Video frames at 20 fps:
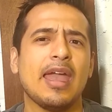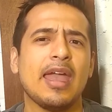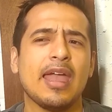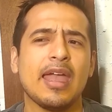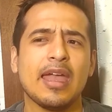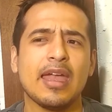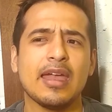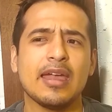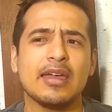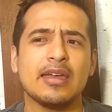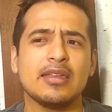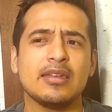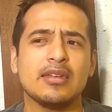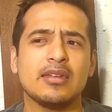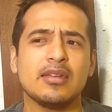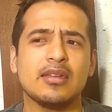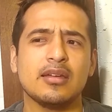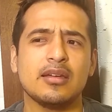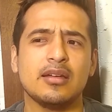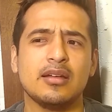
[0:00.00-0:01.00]

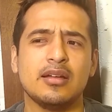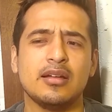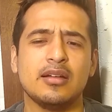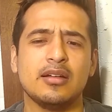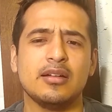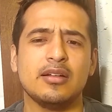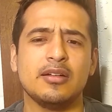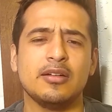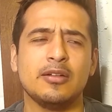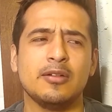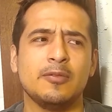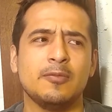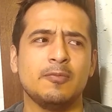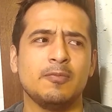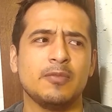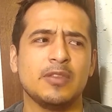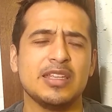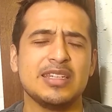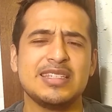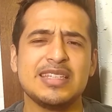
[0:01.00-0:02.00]
And
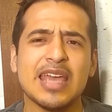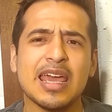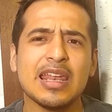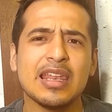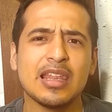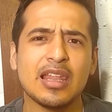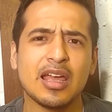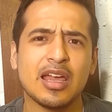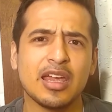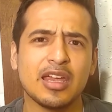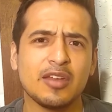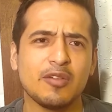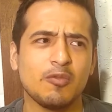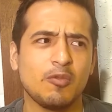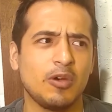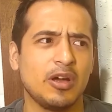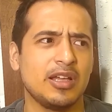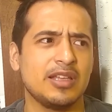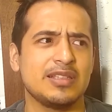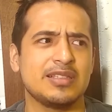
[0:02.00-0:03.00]
the
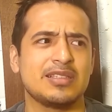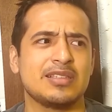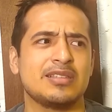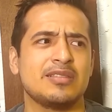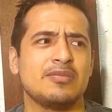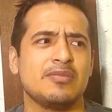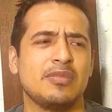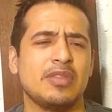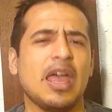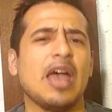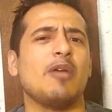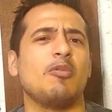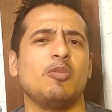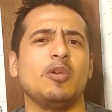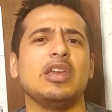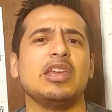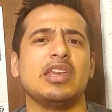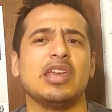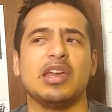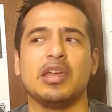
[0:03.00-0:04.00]
deadline was that
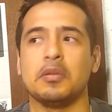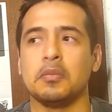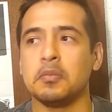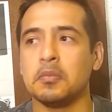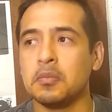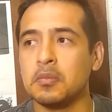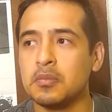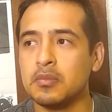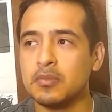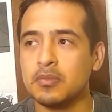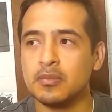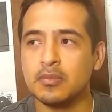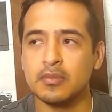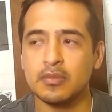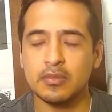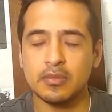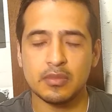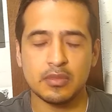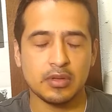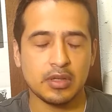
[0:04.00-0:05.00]
weekend.
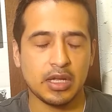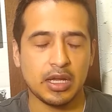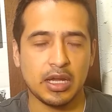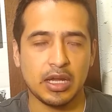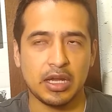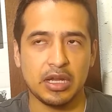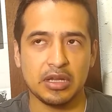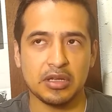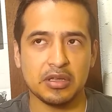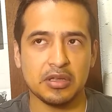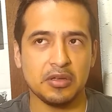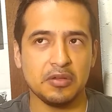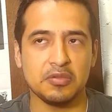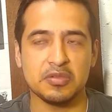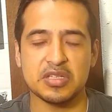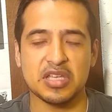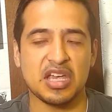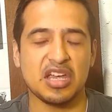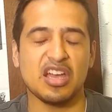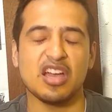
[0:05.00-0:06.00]
Like, it
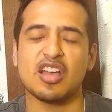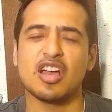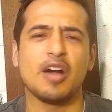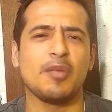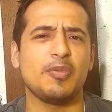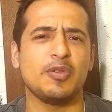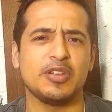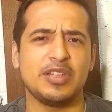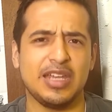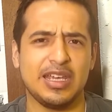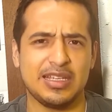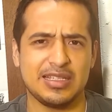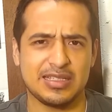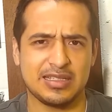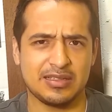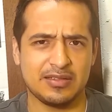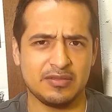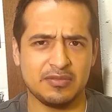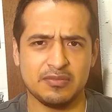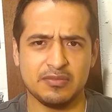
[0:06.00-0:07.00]
was like a couple of
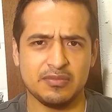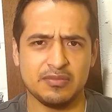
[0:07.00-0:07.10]
days.